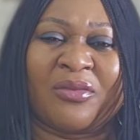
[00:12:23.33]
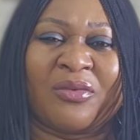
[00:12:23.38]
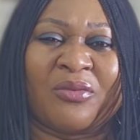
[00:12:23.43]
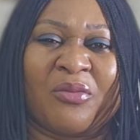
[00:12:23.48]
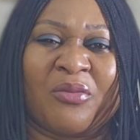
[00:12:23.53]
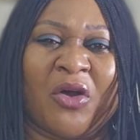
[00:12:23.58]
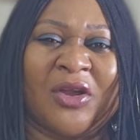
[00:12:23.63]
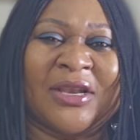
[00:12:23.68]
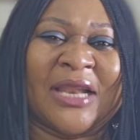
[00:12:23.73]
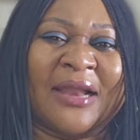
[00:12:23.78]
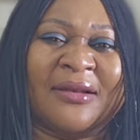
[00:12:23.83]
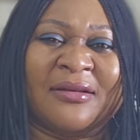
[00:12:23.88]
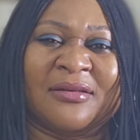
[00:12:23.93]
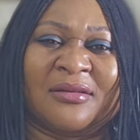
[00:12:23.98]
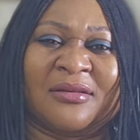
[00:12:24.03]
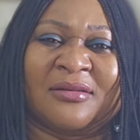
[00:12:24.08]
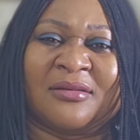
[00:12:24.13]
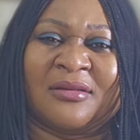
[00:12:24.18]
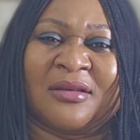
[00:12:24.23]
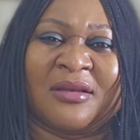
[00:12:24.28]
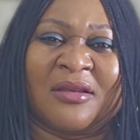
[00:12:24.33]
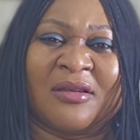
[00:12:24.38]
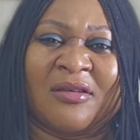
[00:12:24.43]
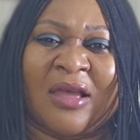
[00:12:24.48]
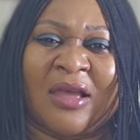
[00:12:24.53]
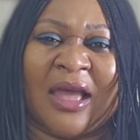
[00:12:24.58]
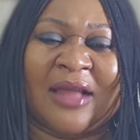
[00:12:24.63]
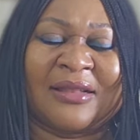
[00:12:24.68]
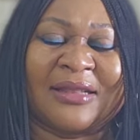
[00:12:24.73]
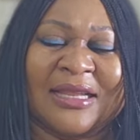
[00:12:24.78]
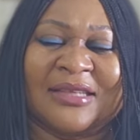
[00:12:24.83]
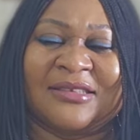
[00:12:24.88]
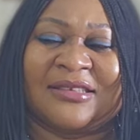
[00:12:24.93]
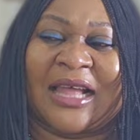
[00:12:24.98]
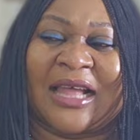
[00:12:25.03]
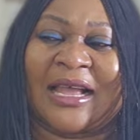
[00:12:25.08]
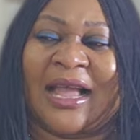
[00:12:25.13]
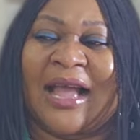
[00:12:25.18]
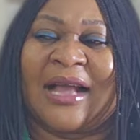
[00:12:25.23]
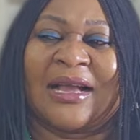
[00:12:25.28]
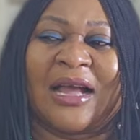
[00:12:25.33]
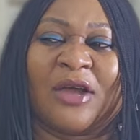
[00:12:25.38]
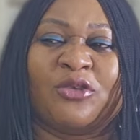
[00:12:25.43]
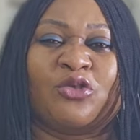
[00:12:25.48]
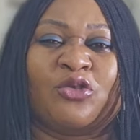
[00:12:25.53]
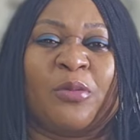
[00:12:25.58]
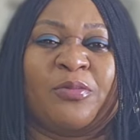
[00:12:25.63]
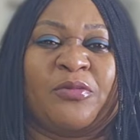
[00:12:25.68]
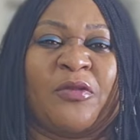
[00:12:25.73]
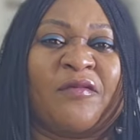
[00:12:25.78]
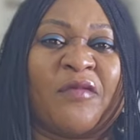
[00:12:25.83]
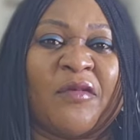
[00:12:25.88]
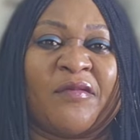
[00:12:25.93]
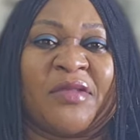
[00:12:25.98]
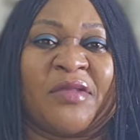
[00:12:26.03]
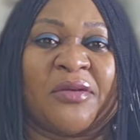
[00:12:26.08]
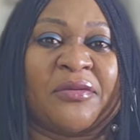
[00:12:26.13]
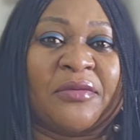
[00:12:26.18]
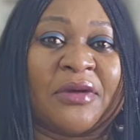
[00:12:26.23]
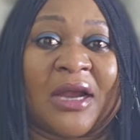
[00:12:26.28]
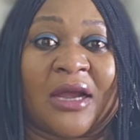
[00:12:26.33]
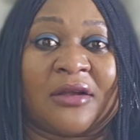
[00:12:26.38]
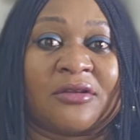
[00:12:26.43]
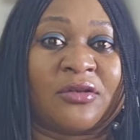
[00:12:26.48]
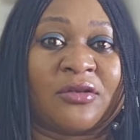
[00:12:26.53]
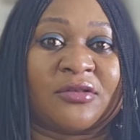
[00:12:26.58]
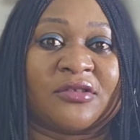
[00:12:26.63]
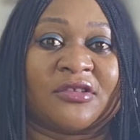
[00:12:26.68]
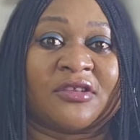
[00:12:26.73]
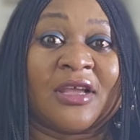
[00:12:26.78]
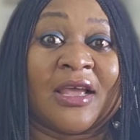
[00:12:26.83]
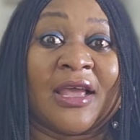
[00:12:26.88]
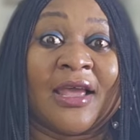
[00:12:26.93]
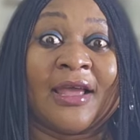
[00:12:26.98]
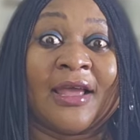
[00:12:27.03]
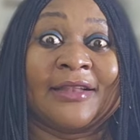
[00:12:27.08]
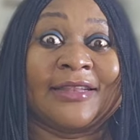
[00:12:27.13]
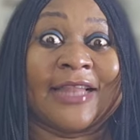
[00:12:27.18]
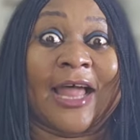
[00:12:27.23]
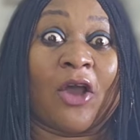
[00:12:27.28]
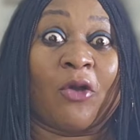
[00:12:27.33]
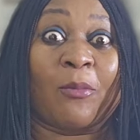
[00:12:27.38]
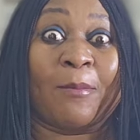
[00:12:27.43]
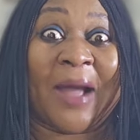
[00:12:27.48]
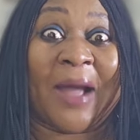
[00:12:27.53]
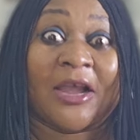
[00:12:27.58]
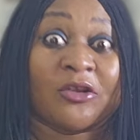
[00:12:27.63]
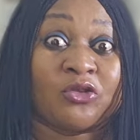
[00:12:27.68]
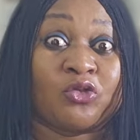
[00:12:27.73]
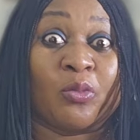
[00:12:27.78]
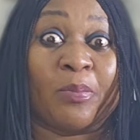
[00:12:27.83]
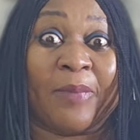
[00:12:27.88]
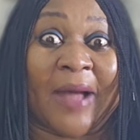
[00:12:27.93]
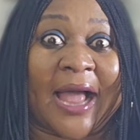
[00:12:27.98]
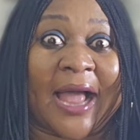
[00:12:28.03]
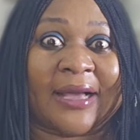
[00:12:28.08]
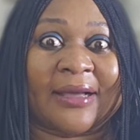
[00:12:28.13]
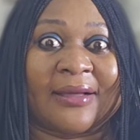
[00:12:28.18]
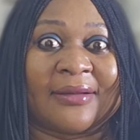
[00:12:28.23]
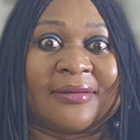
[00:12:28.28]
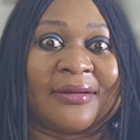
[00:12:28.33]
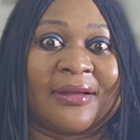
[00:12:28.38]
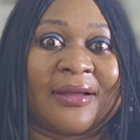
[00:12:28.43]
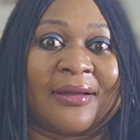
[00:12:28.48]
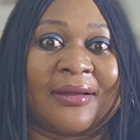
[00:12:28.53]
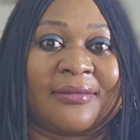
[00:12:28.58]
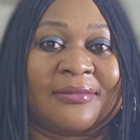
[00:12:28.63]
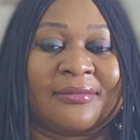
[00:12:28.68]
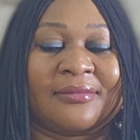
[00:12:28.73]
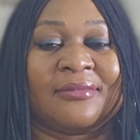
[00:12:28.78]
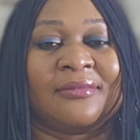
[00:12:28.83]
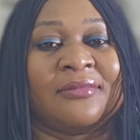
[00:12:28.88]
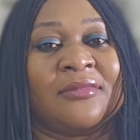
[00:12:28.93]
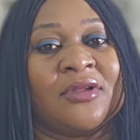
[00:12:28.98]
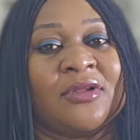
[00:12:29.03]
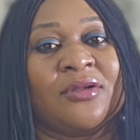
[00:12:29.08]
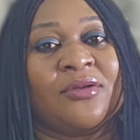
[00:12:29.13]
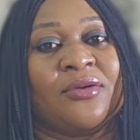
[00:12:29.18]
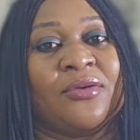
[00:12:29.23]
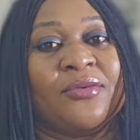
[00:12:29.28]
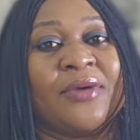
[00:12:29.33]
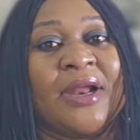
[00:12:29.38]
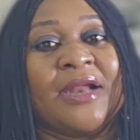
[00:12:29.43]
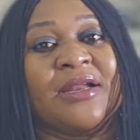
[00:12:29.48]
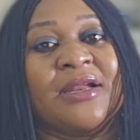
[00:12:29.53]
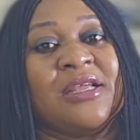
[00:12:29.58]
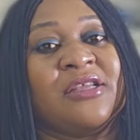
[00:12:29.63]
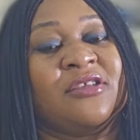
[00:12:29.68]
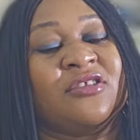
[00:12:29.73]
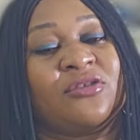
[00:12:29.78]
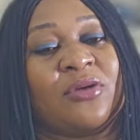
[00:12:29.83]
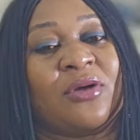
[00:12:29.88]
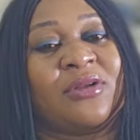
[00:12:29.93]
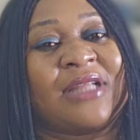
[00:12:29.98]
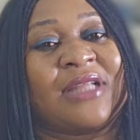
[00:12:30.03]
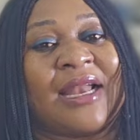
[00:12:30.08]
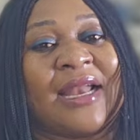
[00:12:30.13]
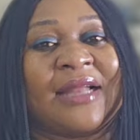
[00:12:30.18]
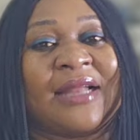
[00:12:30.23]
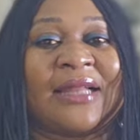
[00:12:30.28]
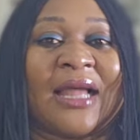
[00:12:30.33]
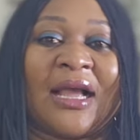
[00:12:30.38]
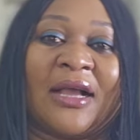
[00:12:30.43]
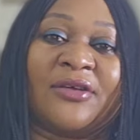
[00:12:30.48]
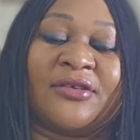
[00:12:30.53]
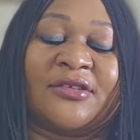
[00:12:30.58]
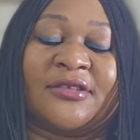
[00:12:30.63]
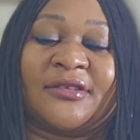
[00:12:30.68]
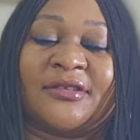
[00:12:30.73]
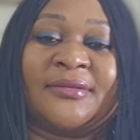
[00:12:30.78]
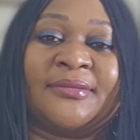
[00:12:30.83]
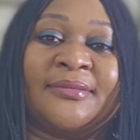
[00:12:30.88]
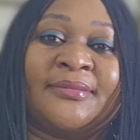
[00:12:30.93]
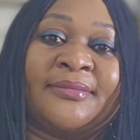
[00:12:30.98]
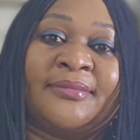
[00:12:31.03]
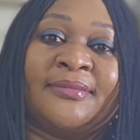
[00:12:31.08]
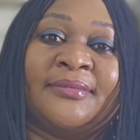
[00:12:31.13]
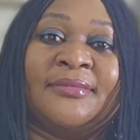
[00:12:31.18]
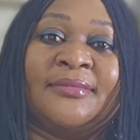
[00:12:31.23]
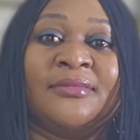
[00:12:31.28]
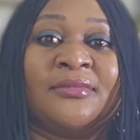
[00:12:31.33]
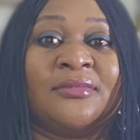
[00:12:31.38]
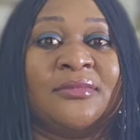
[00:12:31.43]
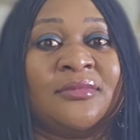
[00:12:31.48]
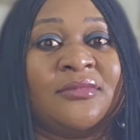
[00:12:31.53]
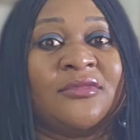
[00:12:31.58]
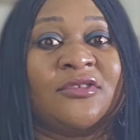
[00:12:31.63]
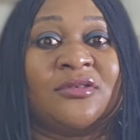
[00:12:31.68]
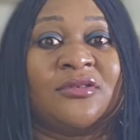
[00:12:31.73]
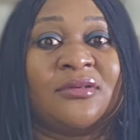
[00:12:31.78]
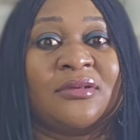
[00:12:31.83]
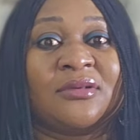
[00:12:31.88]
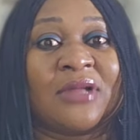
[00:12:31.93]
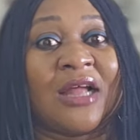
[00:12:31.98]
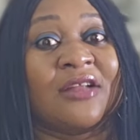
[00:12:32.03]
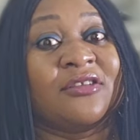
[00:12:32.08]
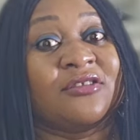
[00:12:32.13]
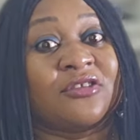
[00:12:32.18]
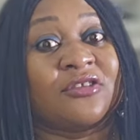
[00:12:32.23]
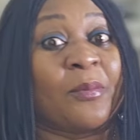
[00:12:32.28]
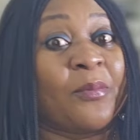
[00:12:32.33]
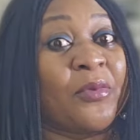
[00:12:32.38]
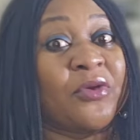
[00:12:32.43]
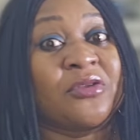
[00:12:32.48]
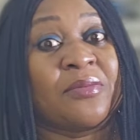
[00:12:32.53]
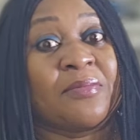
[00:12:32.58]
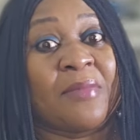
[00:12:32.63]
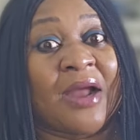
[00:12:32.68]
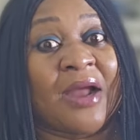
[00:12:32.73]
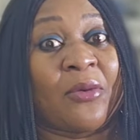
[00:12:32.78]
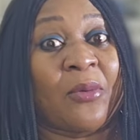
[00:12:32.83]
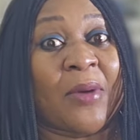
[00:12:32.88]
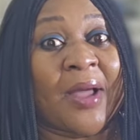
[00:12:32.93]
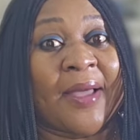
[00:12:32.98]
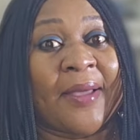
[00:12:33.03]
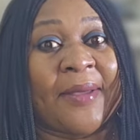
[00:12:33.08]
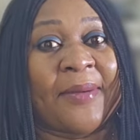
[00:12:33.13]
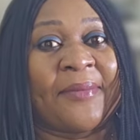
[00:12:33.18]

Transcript: more than, at least I can count up to 15 reactors that back to back rain insult and attack us and support Marwa.